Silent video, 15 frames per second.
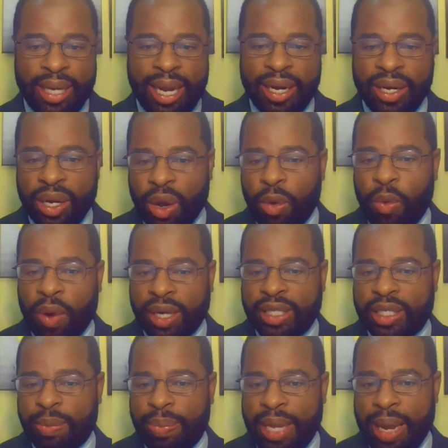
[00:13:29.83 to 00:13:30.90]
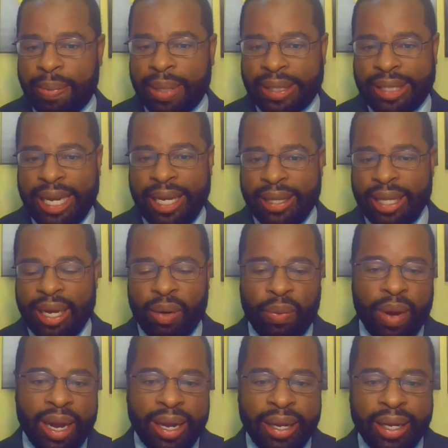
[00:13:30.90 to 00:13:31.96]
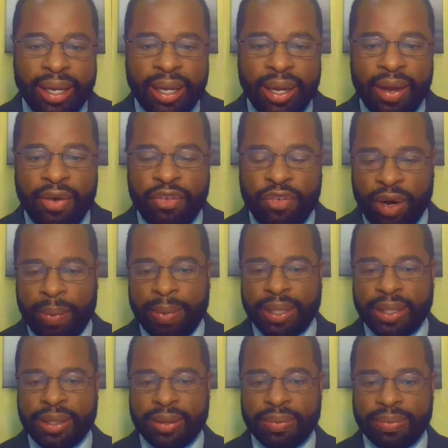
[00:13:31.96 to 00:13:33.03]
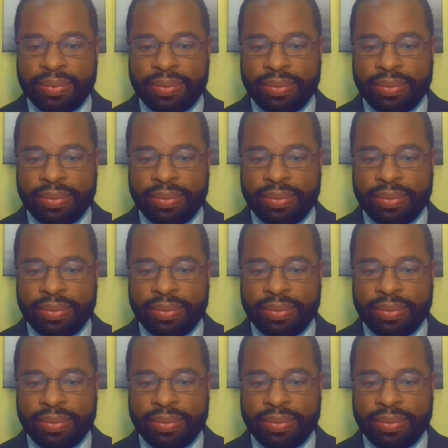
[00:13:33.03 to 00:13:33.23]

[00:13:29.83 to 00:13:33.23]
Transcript: And no one should be able to take that away from us,